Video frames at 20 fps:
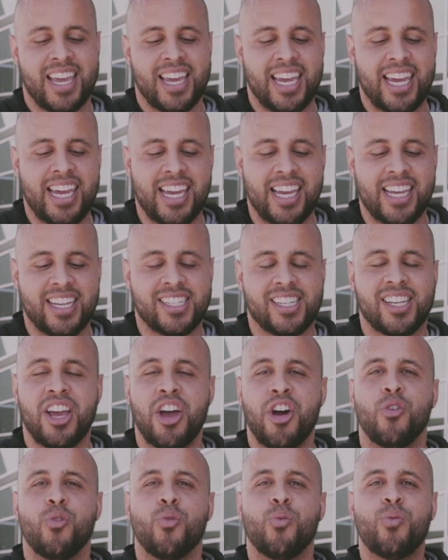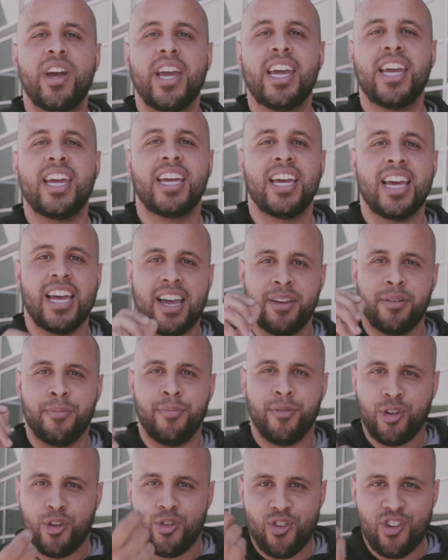is we
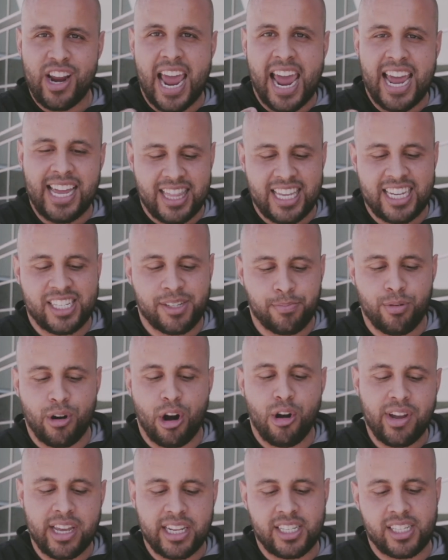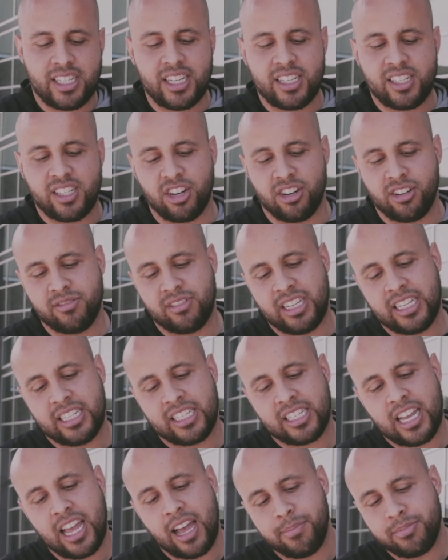create these broken cisterns, these
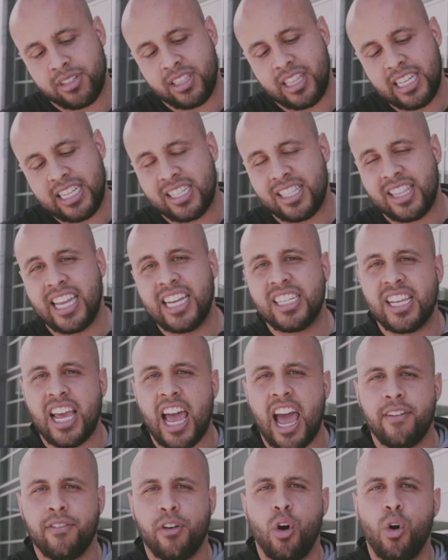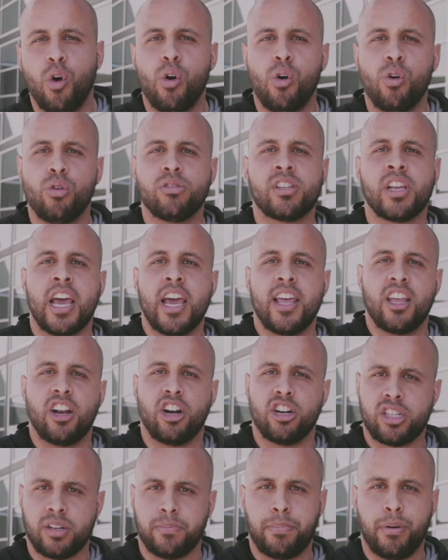cups, these things that have holes that are
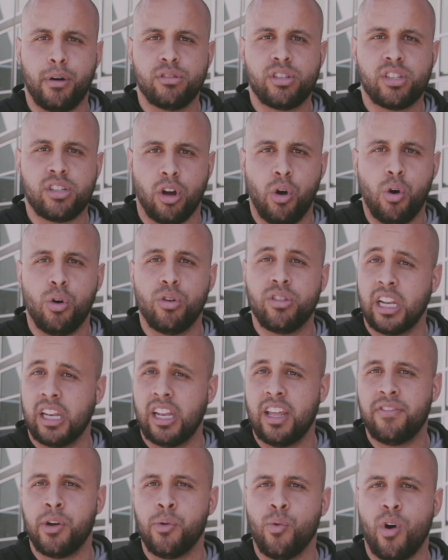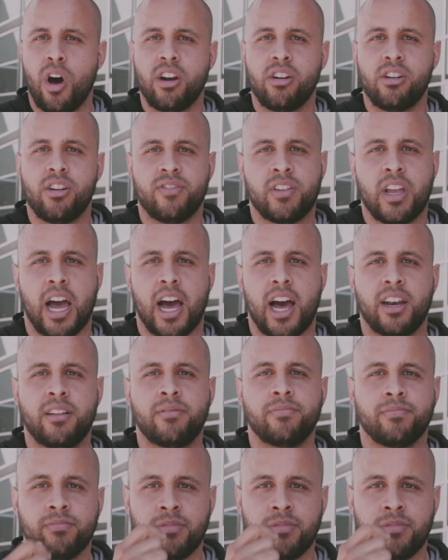supposed to hold the living water of God,